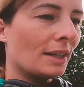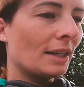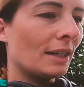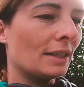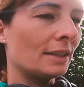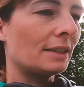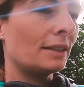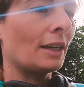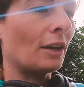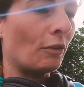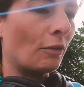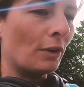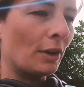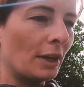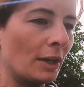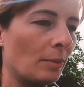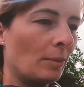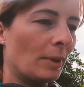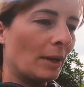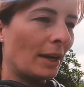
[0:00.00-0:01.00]
has
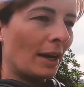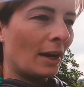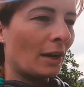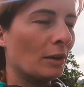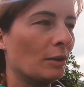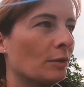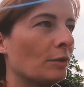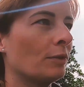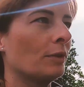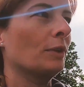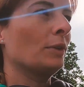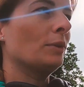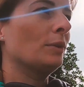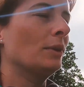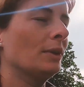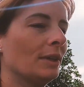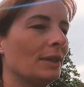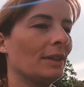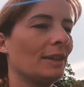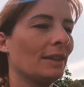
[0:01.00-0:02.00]
definitely been helpful.
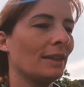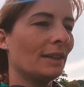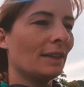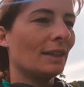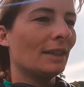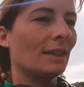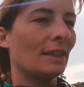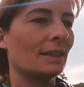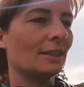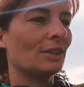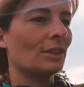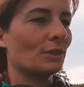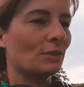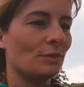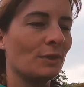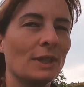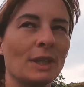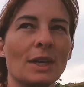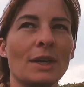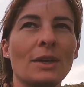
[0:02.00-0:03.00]
Like just
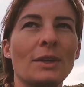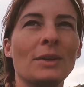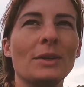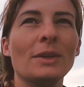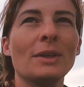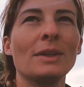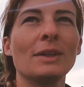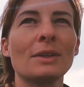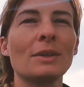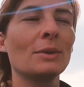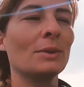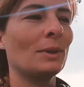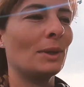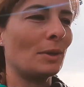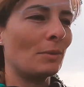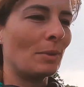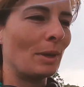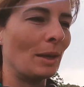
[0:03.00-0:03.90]
video calling